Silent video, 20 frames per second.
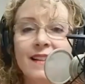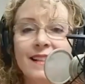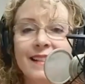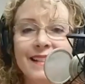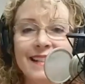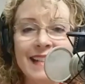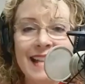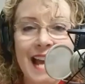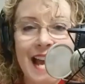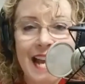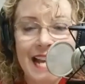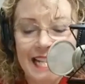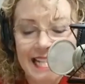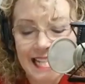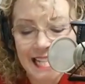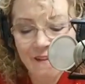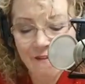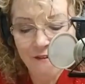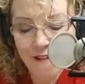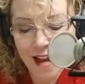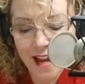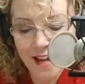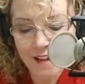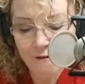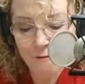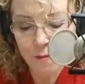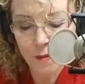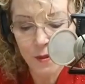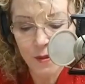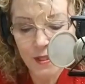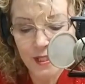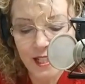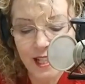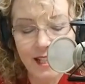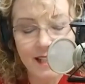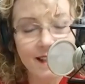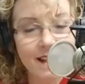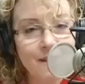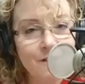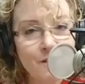
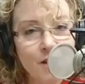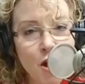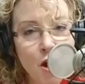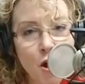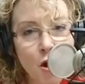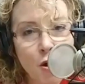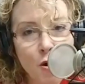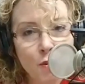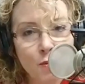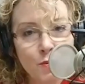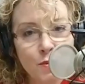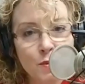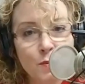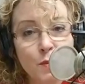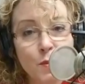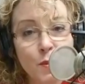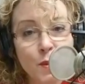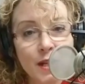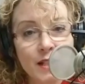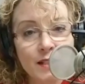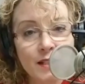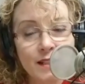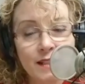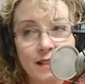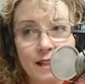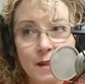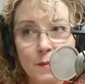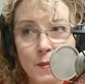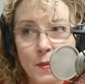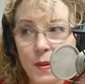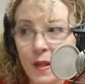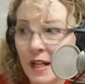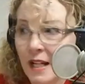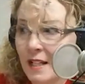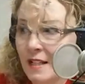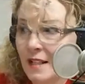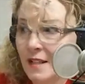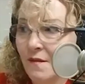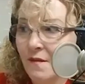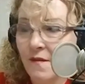95% of the home's present
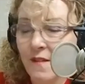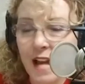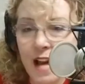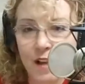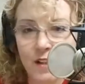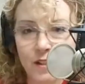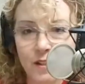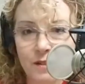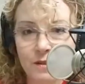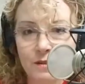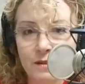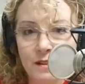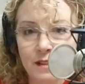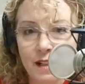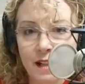appraised value.